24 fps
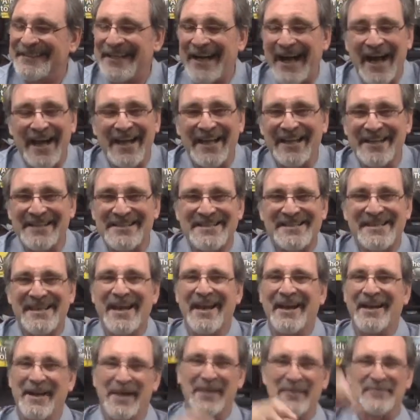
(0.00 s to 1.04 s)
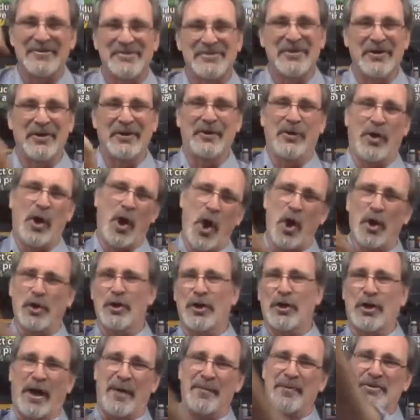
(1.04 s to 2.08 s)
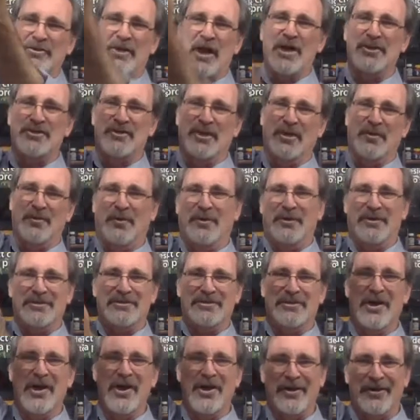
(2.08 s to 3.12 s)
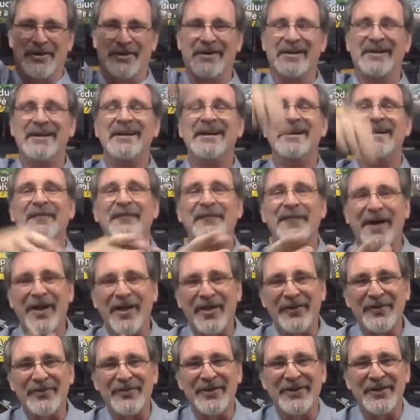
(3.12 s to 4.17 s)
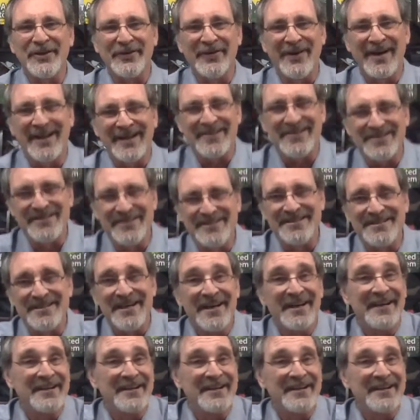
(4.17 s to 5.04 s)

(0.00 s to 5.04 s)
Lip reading: I could set it up and show you, oh, look, I'm attaching it when it's longer. Follow the directions.